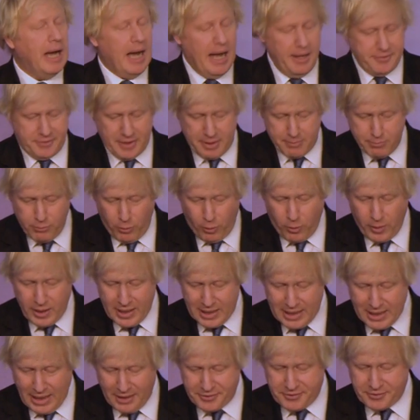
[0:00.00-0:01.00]
has a more
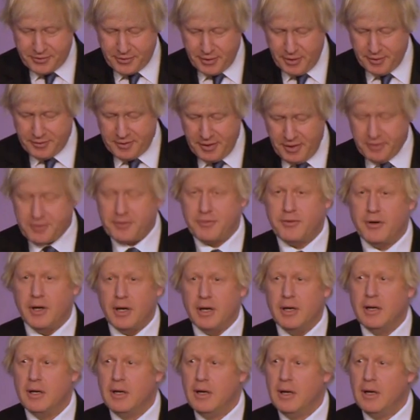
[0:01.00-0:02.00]
illustrious
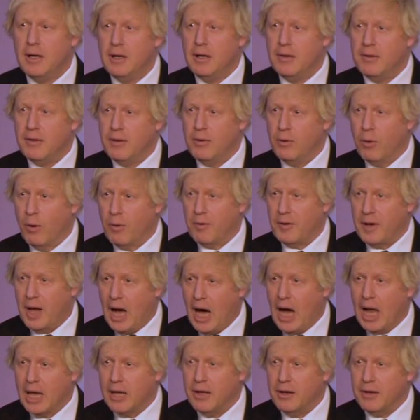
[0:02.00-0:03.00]
history than Northern
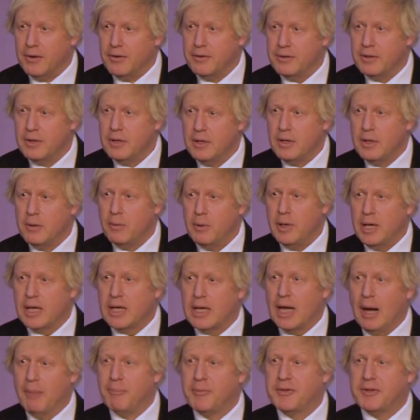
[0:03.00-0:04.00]
Ireland when
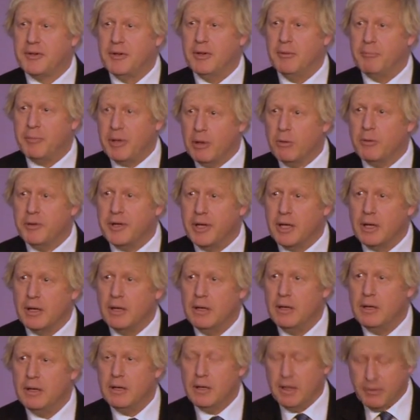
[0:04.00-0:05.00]
it comes to the
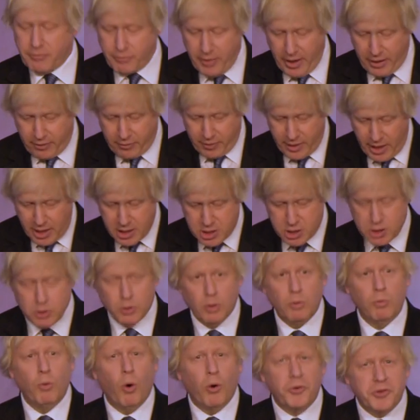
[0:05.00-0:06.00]
building of
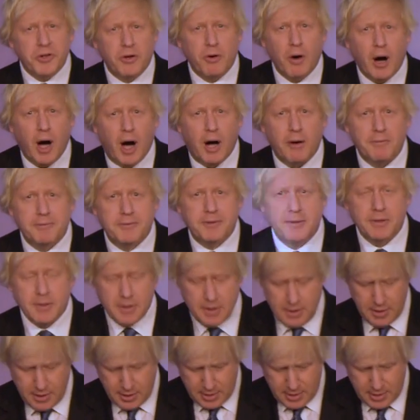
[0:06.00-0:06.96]
recreational watercraft.